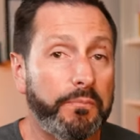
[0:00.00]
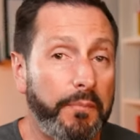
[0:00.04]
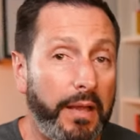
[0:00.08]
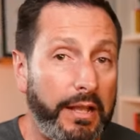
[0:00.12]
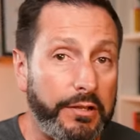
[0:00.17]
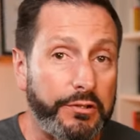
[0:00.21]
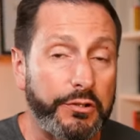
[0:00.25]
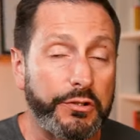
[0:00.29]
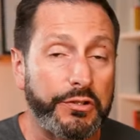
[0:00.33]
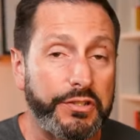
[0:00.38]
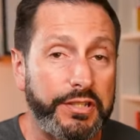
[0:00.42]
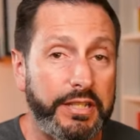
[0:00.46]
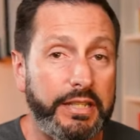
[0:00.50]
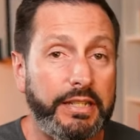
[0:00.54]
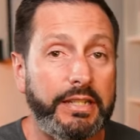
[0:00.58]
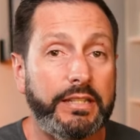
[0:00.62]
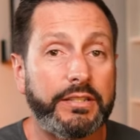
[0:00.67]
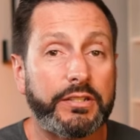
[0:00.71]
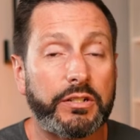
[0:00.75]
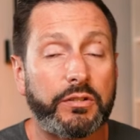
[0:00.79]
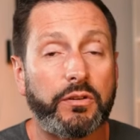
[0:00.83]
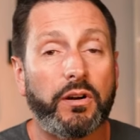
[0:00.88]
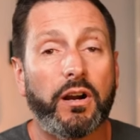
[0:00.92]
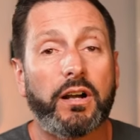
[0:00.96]
major
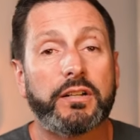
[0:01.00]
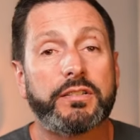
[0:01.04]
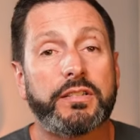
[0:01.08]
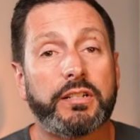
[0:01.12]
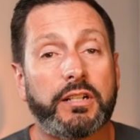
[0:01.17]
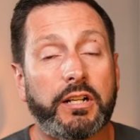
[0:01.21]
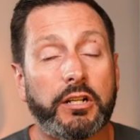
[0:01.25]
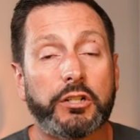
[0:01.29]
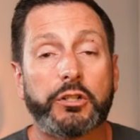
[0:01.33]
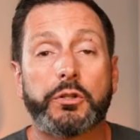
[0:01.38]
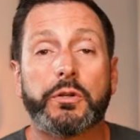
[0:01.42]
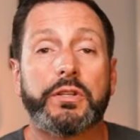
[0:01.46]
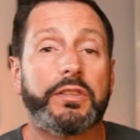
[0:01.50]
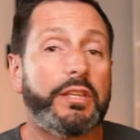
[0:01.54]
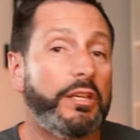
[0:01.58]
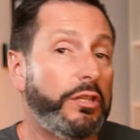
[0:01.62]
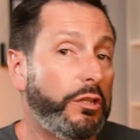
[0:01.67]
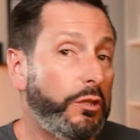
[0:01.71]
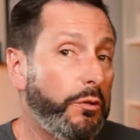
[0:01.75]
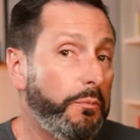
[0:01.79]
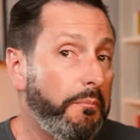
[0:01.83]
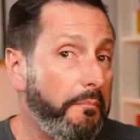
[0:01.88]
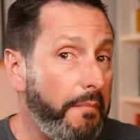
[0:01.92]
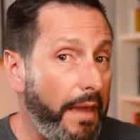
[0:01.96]
cities across the country
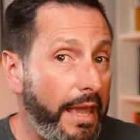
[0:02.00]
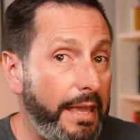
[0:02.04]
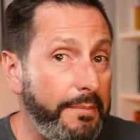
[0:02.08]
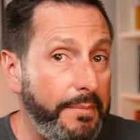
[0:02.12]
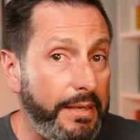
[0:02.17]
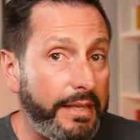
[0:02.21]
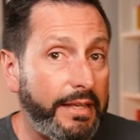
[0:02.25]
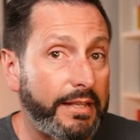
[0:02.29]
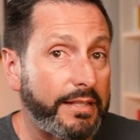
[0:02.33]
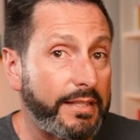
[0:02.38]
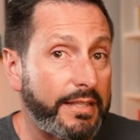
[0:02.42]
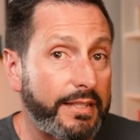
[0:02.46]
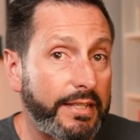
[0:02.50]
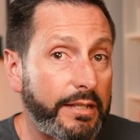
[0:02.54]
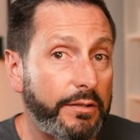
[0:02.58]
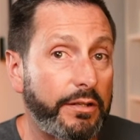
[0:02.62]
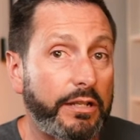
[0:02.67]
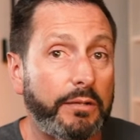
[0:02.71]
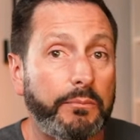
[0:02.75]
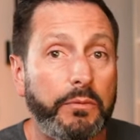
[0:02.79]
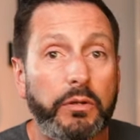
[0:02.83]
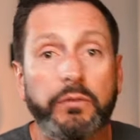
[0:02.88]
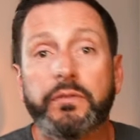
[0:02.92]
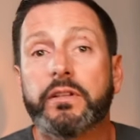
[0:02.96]
that you may be
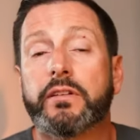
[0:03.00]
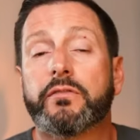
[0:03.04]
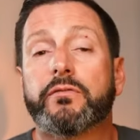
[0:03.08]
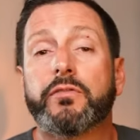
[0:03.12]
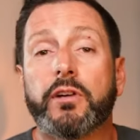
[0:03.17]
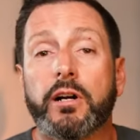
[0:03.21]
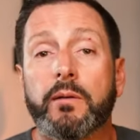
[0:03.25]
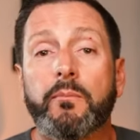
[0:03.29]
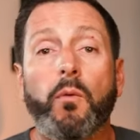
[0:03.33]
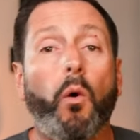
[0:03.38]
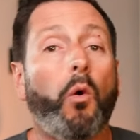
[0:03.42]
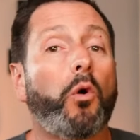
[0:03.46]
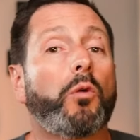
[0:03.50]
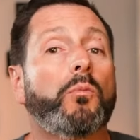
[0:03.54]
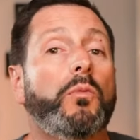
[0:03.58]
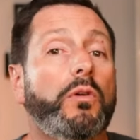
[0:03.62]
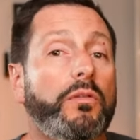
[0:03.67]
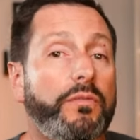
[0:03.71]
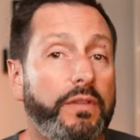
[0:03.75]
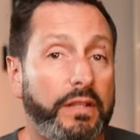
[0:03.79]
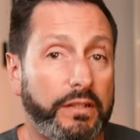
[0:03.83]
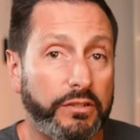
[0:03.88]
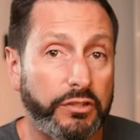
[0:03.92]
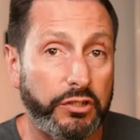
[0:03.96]
considering moving from or
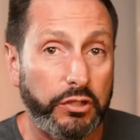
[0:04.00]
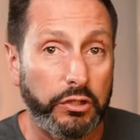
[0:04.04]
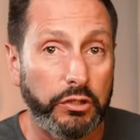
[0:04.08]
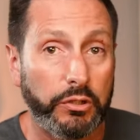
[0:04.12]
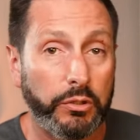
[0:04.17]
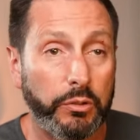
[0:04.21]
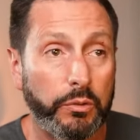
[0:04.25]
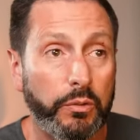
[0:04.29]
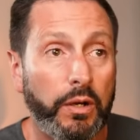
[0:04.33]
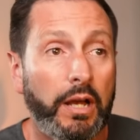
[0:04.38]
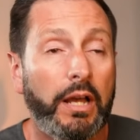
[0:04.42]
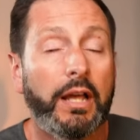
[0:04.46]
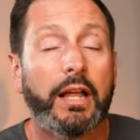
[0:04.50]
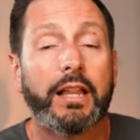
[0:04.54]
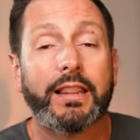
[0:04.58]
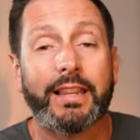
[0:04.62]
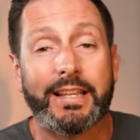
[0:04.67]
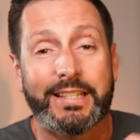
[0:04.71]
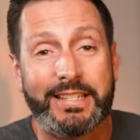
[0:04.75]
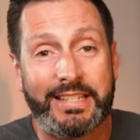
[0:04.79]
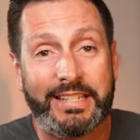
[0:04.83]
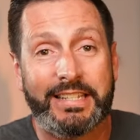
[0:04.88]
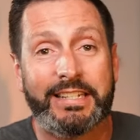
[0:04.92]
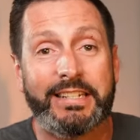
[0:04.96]
moving to,
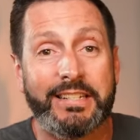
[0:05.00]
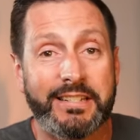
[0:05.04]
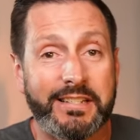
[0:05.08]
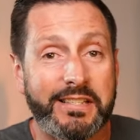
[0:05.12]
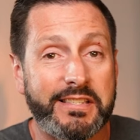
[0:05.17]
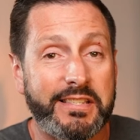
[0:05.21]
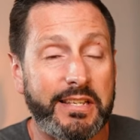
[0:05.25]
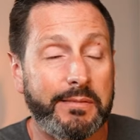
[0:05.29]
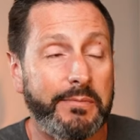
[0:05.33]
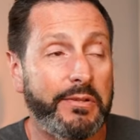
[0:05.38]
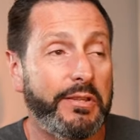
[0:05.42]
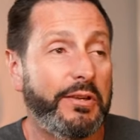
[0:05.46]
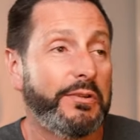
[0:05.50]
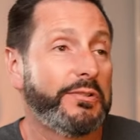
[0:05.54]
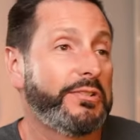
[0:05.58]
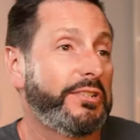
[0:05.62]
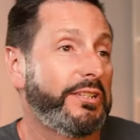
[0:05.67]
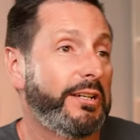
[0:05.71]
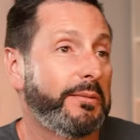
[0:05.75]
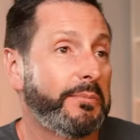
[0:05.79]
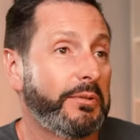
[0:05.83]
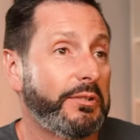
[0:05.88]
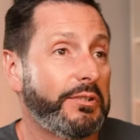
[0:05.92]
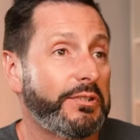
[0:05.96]
let's get into some of those
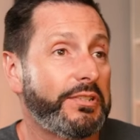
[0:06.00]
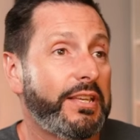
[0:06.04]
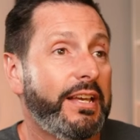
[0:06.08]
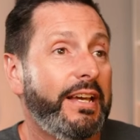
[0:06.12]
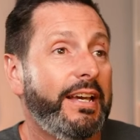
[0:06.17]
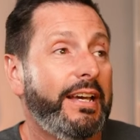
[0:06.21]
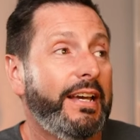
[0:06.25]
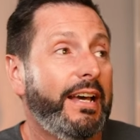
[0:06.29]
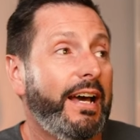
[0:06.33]
numbers.